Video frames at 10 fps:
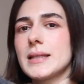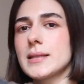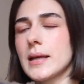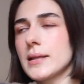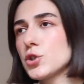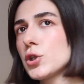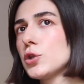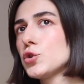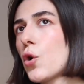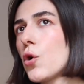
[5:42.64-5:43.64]
essential
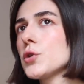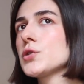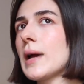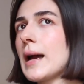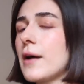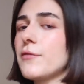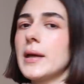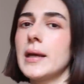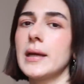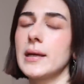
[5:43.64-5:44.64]
to also have
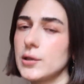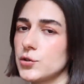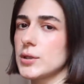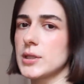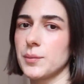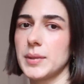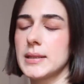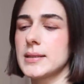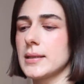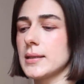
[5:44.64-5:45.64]
interesting
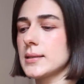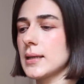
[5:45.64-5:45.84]
pieces,